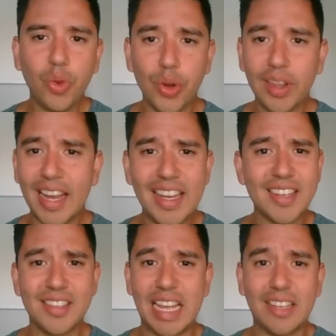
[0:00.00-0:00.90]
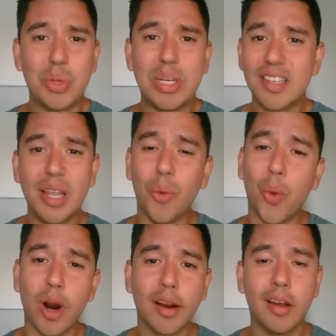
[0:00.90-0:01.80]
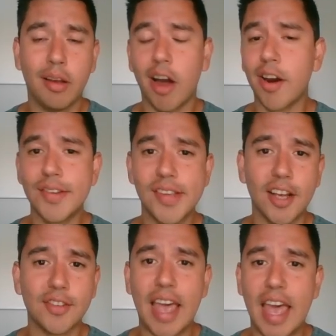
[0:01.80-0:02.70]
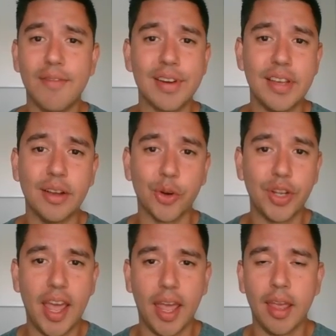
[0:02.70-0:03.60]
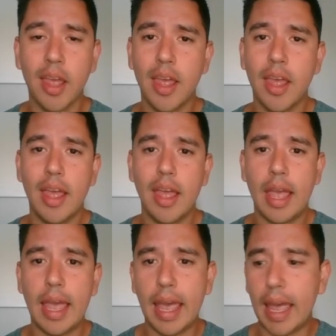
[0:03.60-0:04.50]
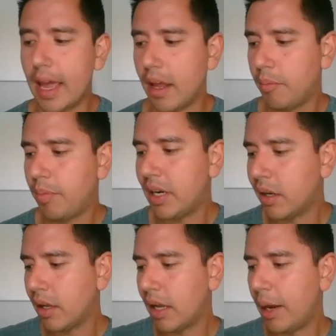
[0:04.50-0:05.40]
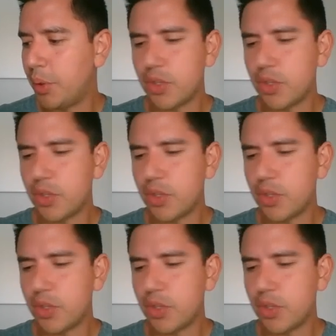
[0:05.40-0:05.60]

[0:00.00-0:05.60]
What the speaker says: the idea is that we just need to work on ourselves every single day. But I was